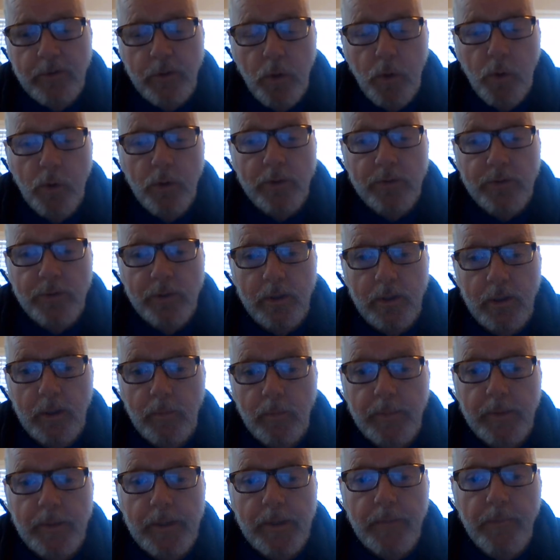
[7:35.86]
course a little
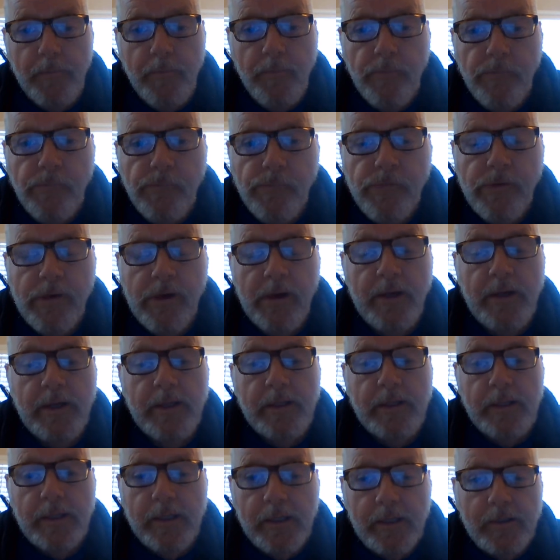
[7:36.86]
bit.
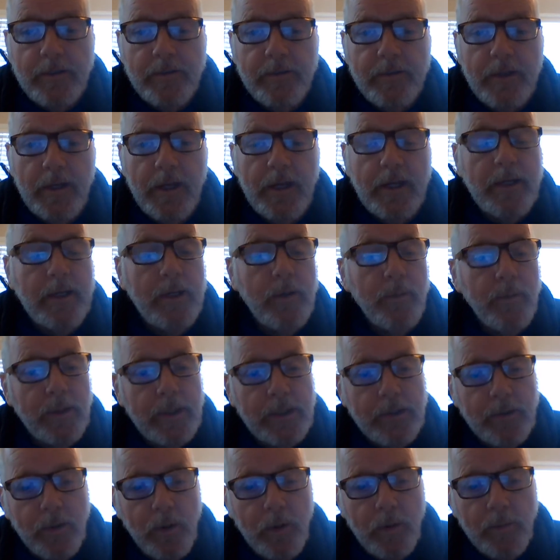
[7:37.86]
Yes, I did what he
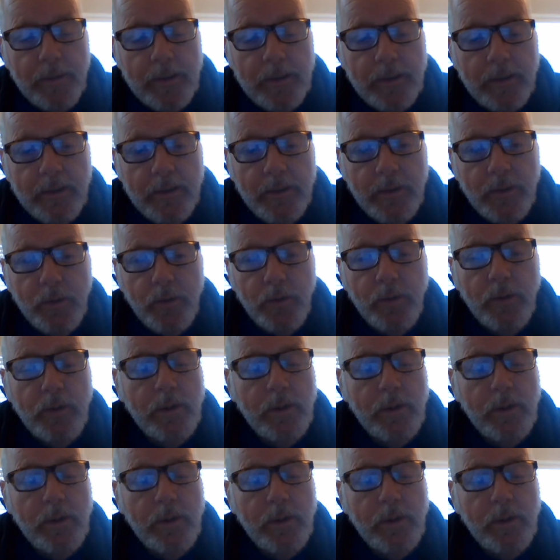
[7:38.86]
told me to do